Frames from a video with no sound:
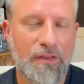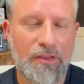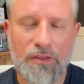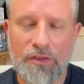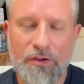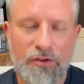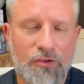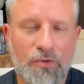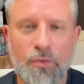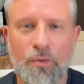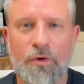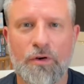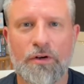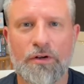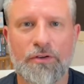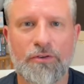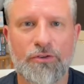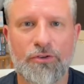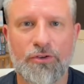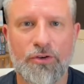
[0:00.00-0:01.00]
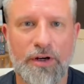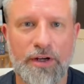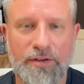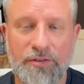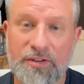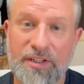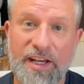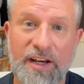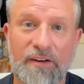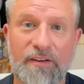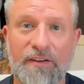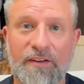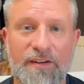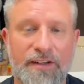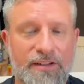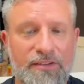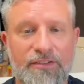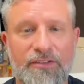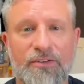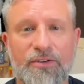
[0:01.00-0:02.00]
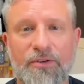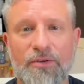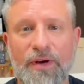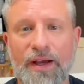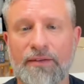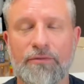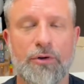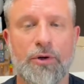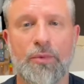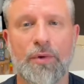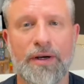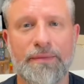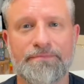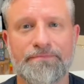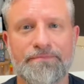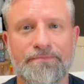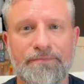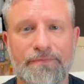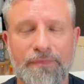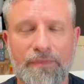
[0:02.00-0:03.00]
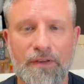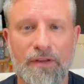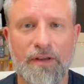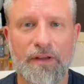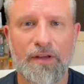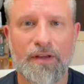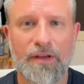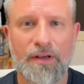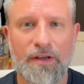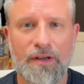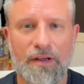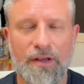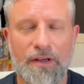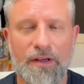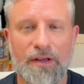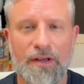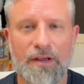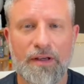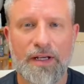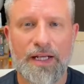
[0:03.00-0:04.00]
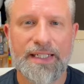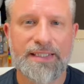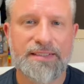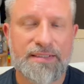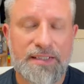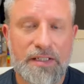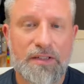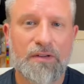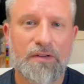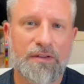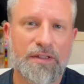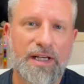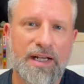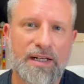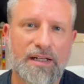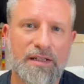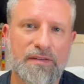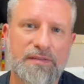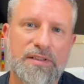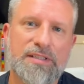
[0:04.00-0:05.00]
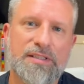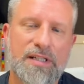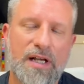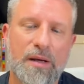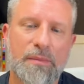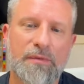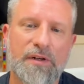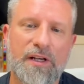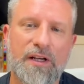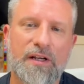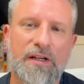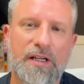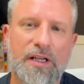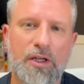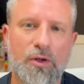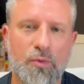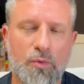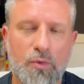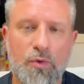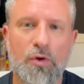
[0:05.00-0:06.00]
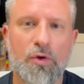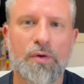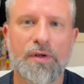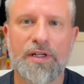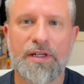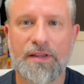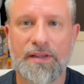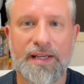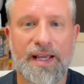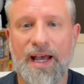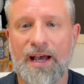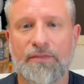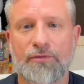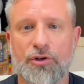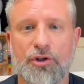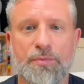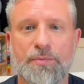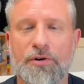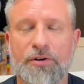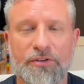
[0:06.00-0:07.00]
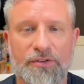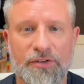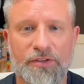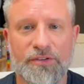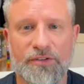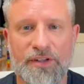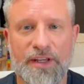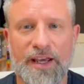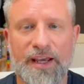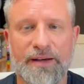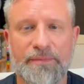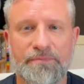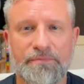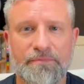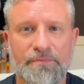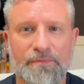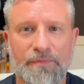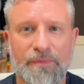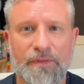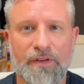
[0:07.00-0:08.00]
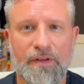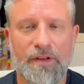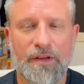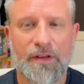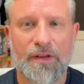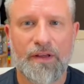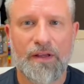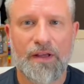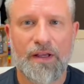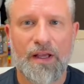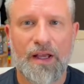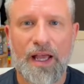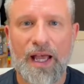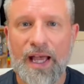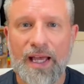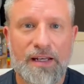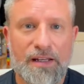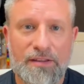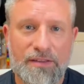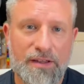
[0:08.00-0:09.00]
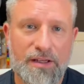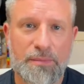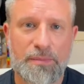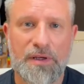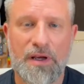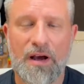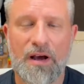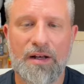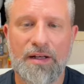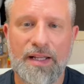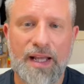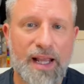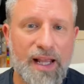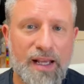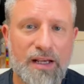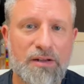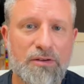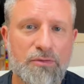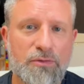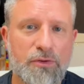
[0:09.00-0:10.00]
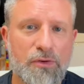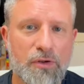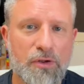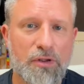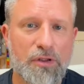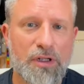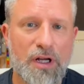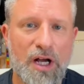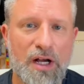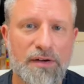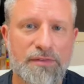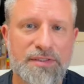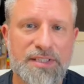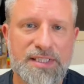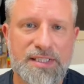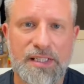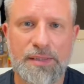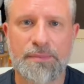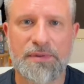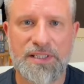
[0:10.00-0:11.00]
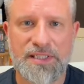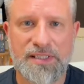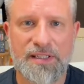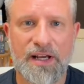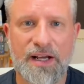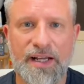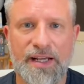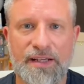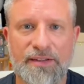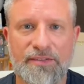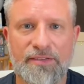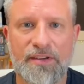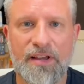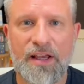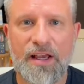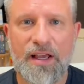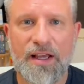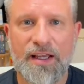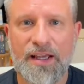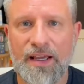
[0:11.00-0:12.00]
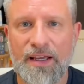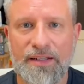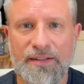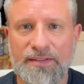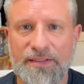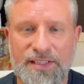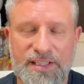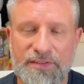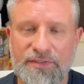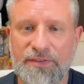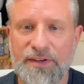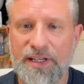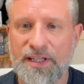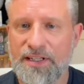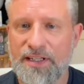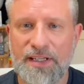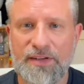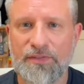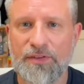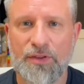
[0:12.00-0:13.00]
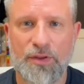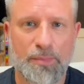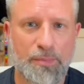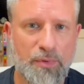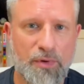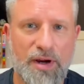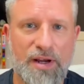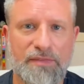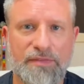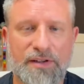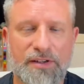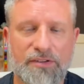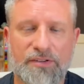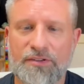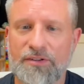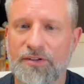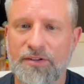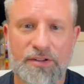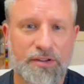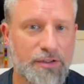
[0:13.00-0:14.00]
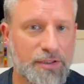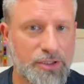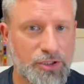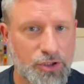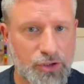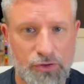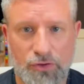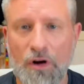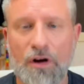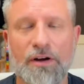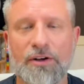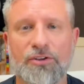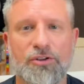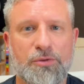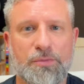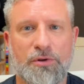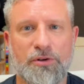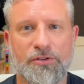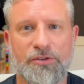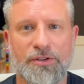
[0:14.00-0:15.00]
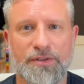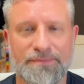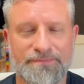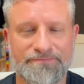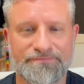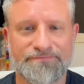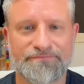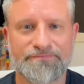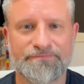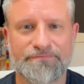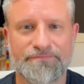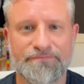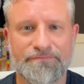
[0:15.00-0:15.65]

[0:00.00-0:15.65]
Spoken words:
This word strikes terror into everyone. A single night of insomnia can ruin the average person's day. Anything beyond a handful of sleepless nights can defeat even the bravest, strongest person.